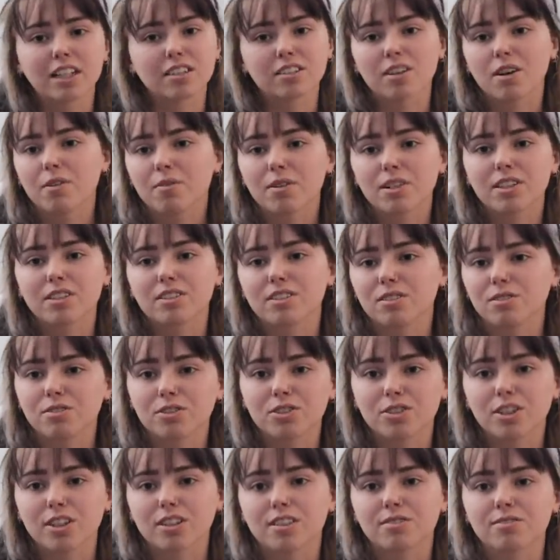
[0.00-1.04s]
is always so
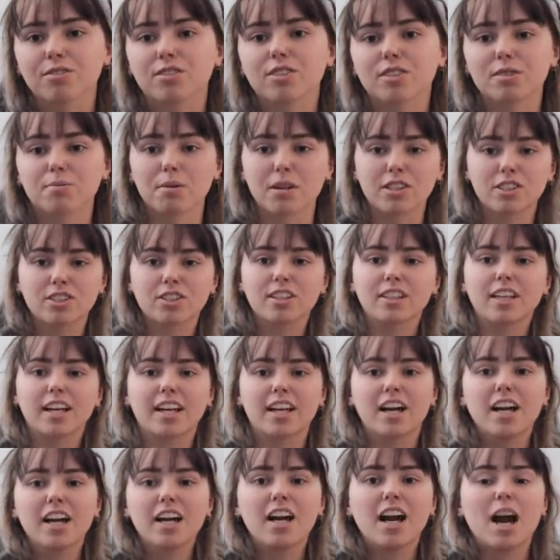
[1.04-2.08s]
stressful, especially
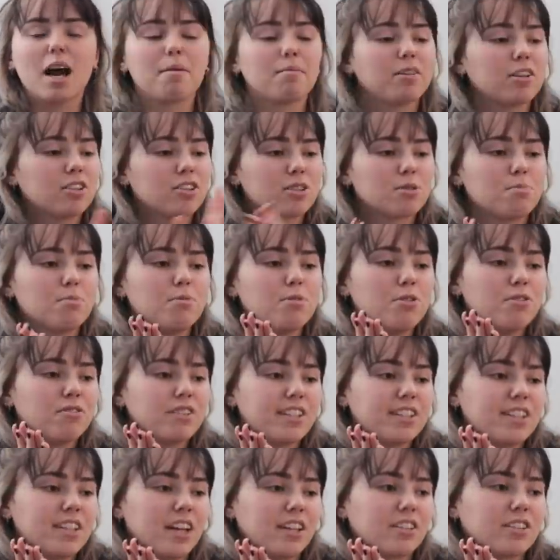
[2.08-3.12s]
like, I'm not just
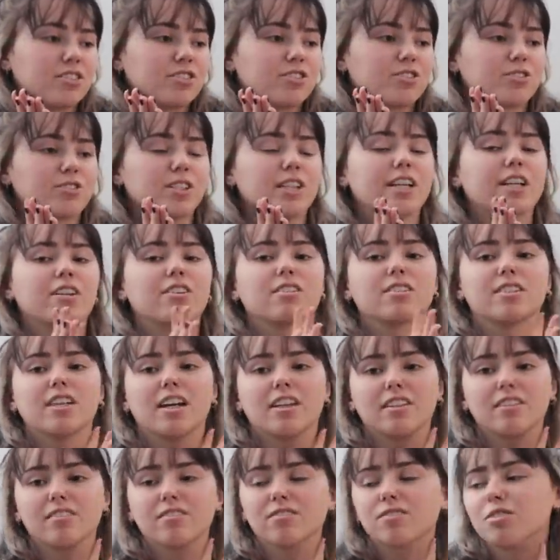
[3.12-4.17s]
moving down the street or
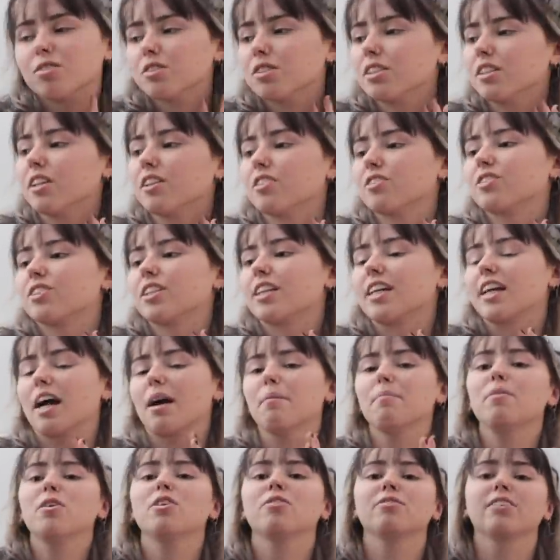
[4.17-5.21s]
down to another city.
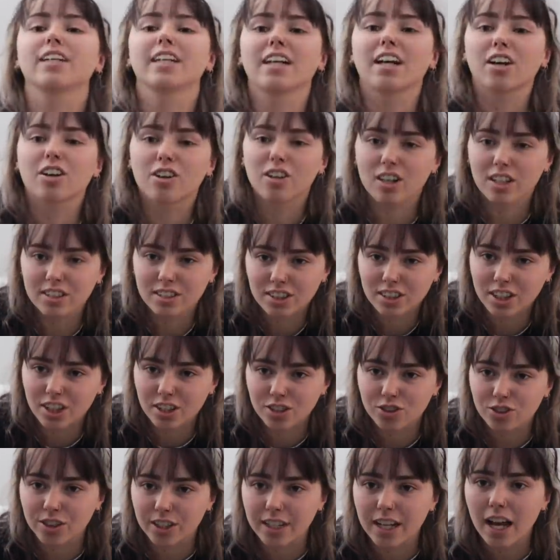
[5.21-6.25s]
I'm moving across the
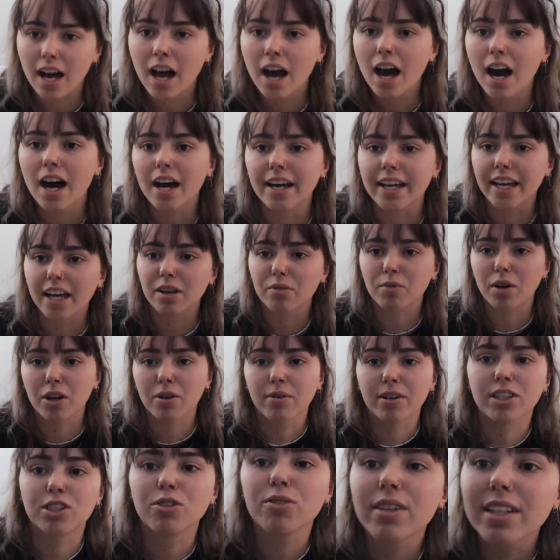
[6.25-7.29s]
country. Again, why do
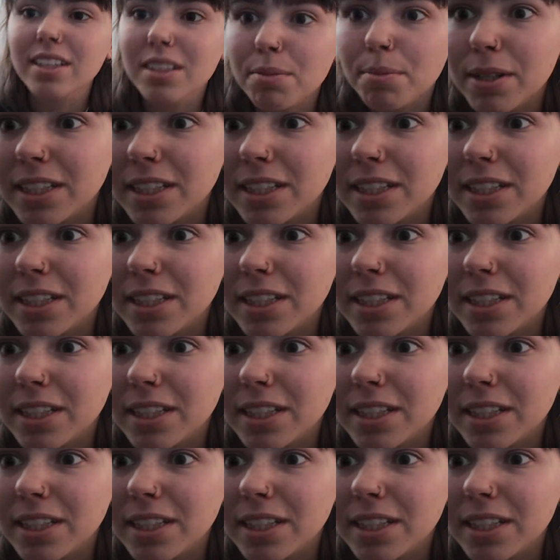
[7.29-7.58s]
I do this to